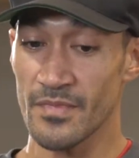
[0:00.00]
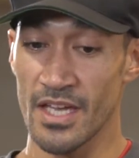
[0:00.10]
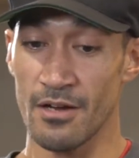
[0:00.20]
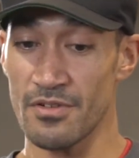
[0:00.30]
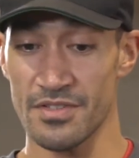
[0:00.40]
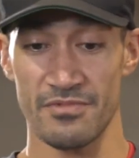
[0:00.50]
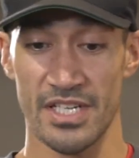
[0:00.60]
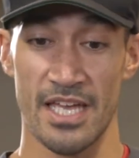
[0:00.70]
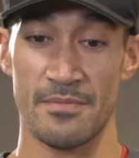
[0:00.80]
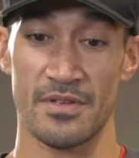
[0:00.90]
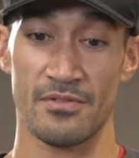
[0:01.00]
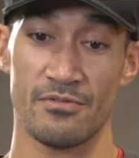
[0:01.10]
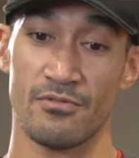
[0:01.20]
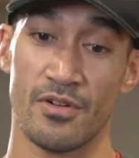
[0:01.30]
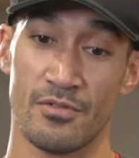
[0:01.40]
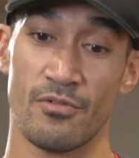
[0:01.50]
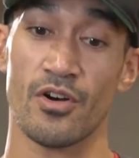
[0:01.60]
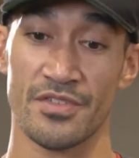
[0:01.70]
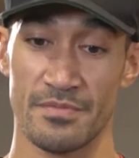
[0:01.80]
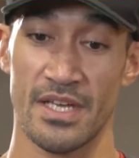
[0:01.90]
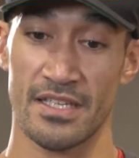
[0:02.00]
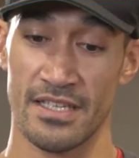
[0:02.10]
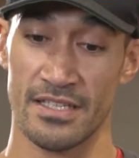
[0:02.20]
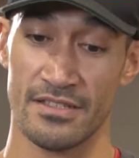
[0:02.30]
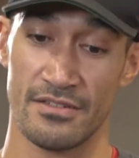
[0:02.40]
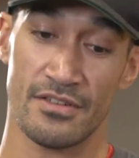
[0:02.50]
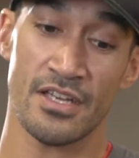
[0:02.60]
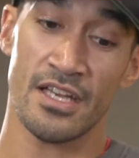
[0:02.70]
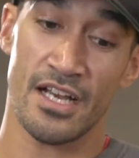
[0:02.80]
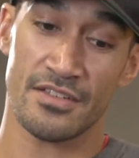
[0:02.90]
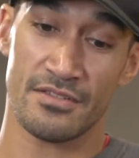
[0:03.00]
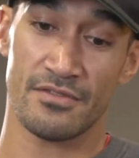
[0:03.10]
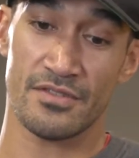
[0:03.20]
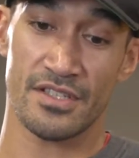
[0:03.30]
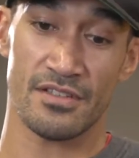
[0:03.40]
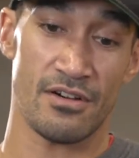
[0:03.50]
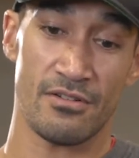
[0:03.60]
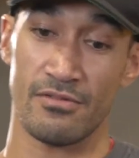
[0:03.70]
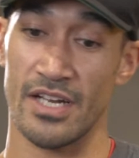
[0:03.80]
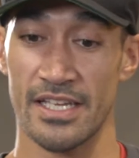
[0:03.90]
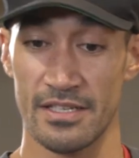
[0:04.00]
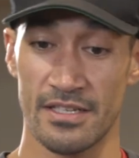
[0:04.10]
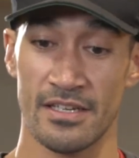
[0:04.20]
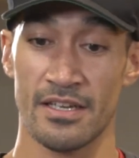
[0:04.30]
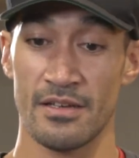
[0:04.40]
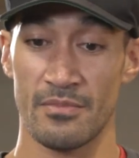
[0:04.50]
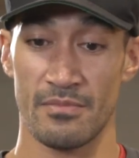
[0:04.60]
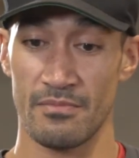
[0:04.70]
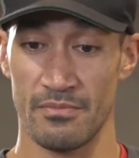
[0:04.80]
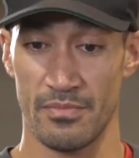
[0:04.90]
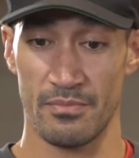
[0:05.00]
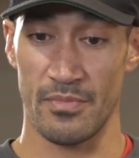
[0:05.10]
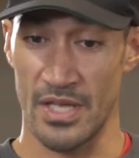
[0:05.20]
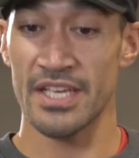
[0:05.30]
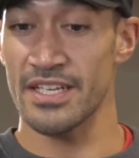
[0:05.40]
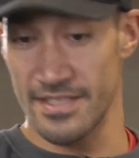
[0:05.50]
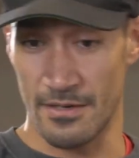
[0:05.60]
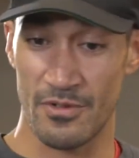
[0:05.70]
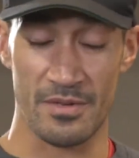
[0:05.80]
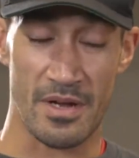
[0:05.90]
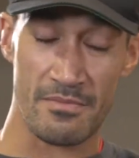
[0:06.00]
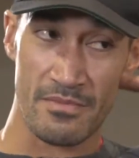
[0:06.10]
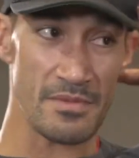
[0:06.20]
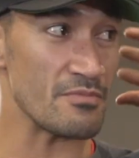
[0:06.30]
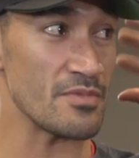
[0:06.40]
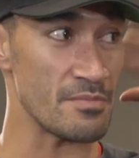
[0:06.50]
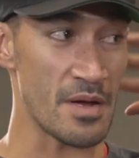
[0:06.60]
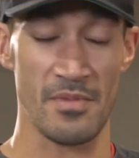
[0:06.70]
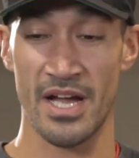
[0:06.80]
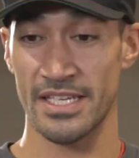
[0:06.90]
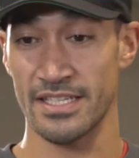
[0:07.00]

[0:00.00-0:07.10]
I wasn't really happy with who it was back then, so I sort of did the whole like hid it somewhere in my mind.